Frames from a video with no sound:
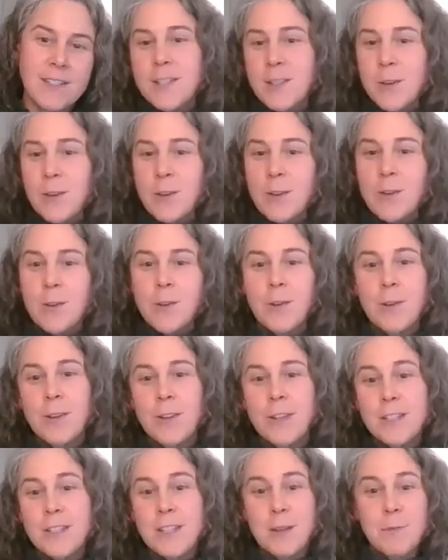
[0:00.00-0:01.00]
And so
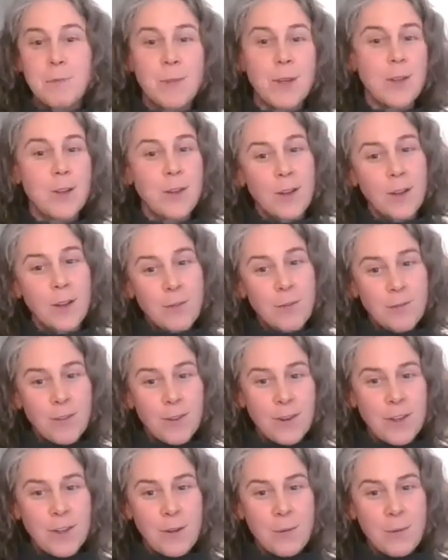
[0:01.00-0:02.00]
this can be good
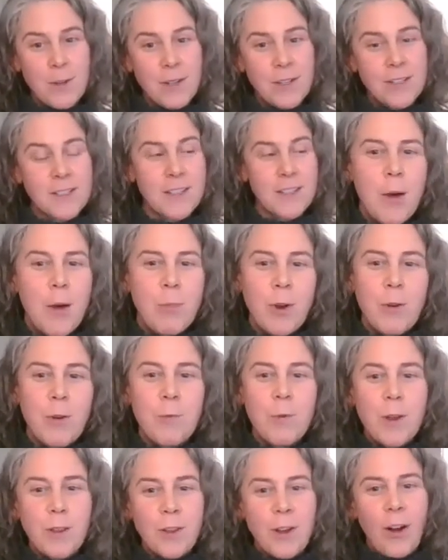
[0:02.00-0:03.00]
for humans, but
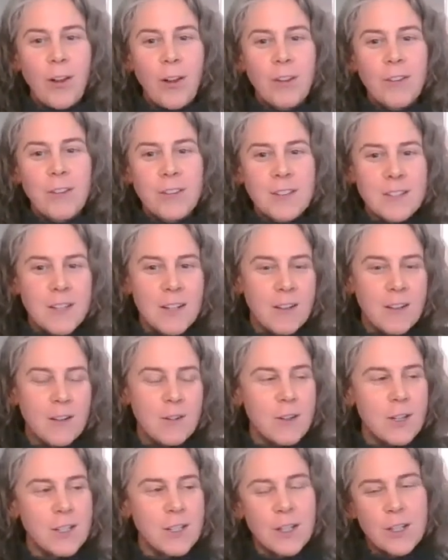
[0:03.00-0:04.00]
with all of this
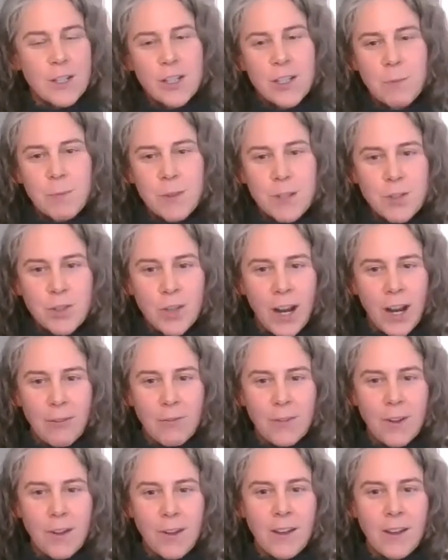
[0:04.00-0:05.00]
increasing shipping
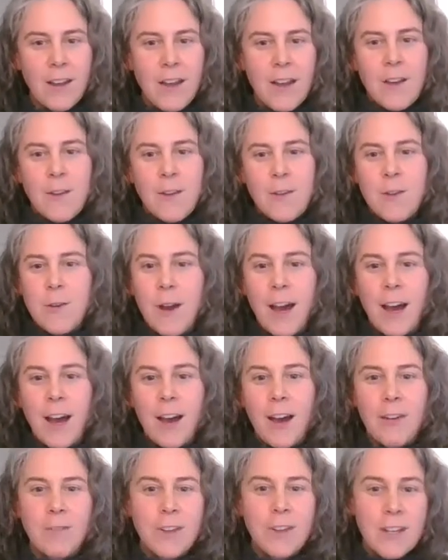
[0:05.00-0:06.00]
traffic, you
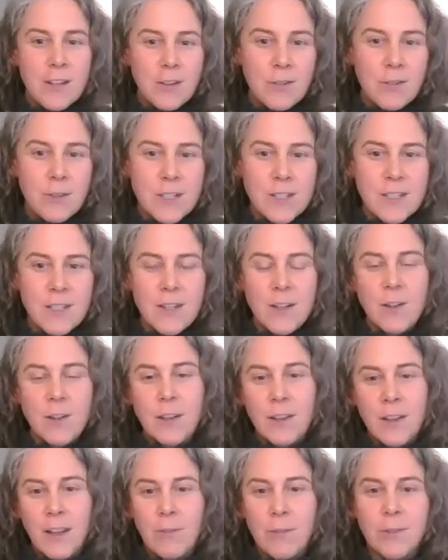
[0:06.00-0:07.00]
have increasing
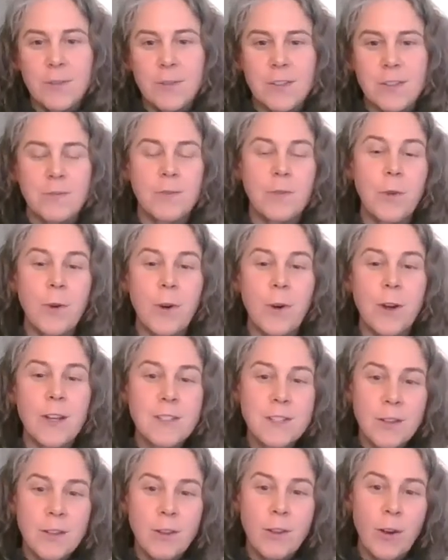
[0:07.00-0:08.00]
levels of
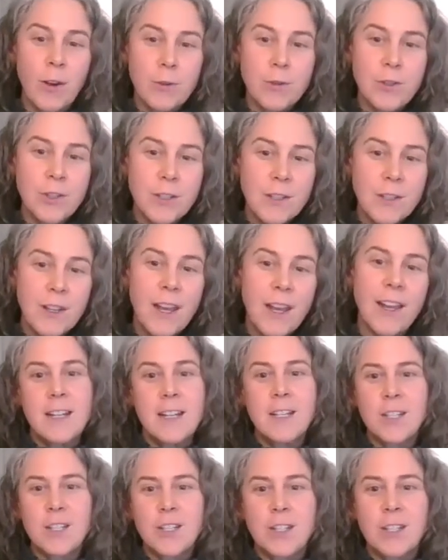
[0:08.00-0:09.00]
noise in the ocean. In
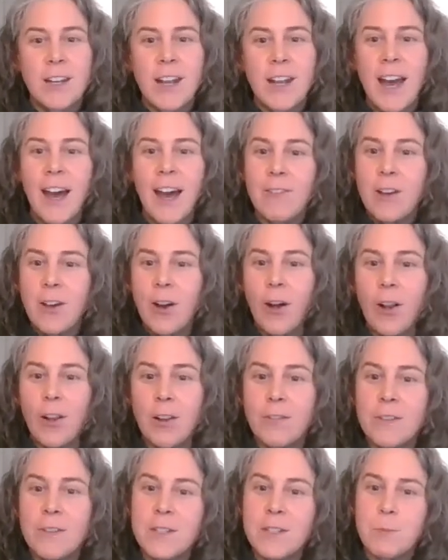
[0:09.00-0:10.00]
addition, having all
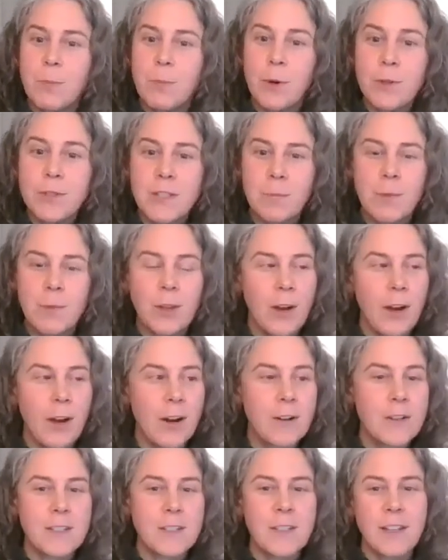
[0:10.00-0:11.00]
of these boats up in the
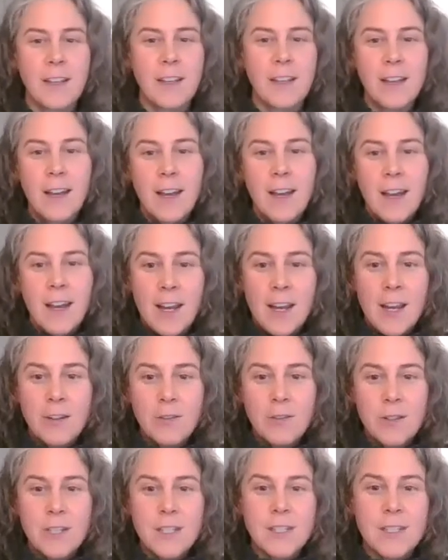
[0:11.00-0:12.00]
Arctic
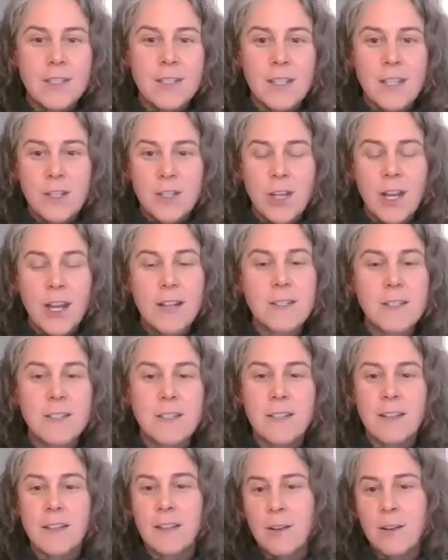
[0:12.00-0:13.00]
increases the chances
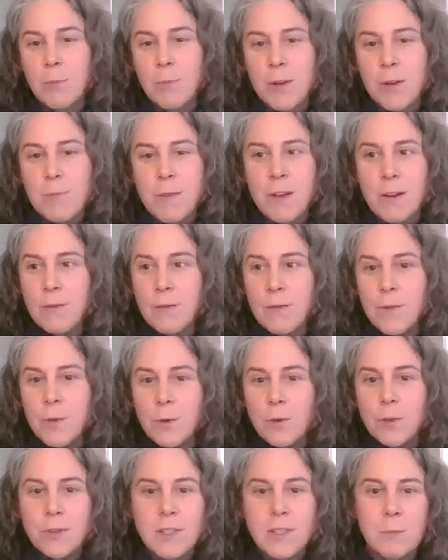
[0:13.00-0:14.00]
that there might be a
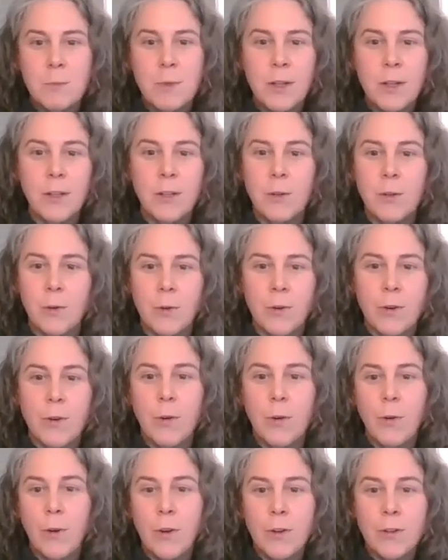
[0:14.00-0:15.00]
fuel spill or
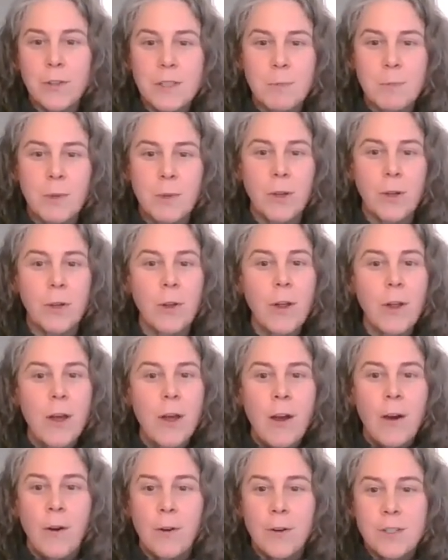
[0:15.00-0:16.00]
an oil spill
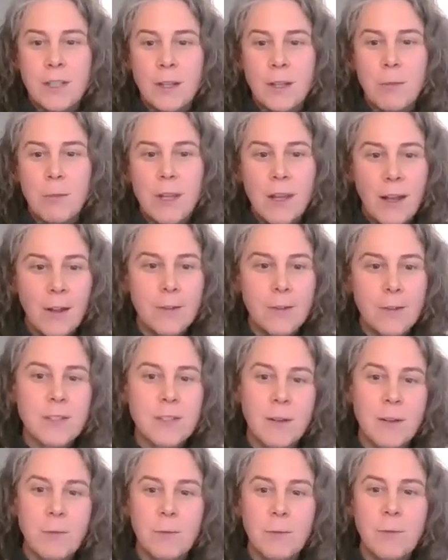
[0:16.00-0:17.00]
or something else
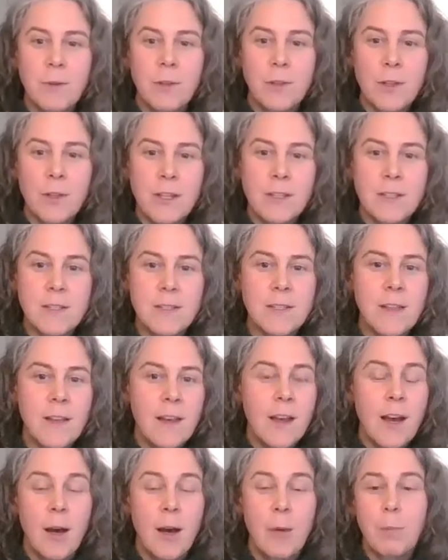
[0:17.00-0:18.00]
that would release
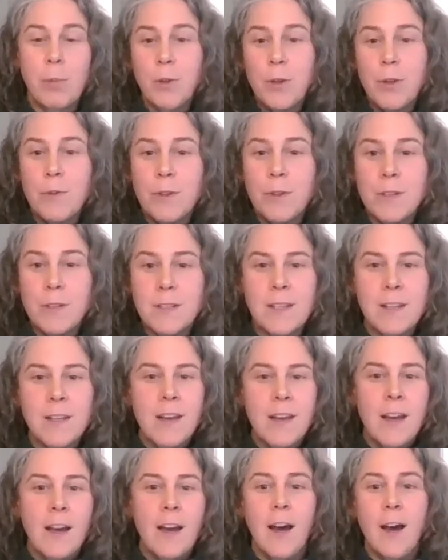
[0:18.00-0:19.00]
a pollutant
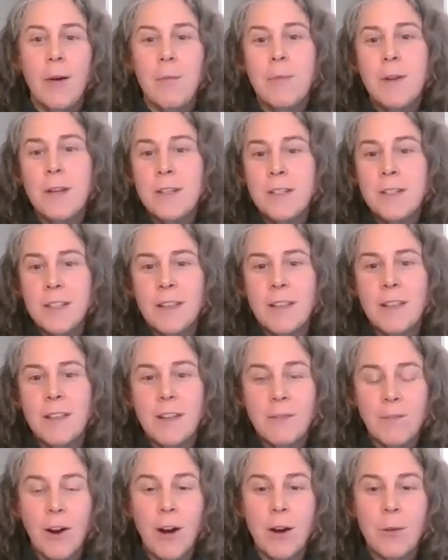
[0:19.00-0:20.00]
into the
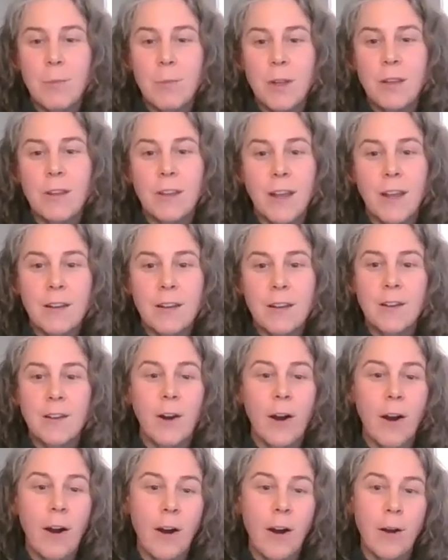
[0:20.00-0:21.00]
environment that
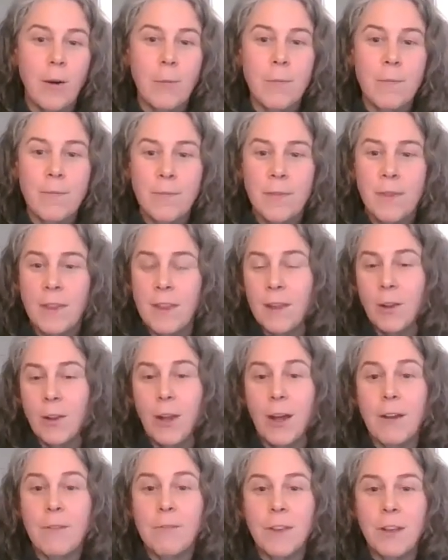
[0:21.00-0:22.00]
could harm the
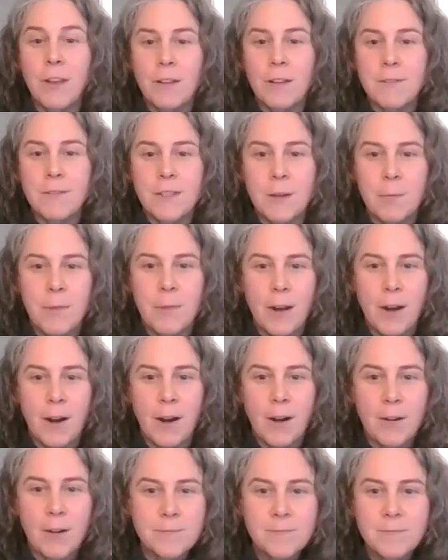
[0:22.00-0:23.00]
life that lives up there.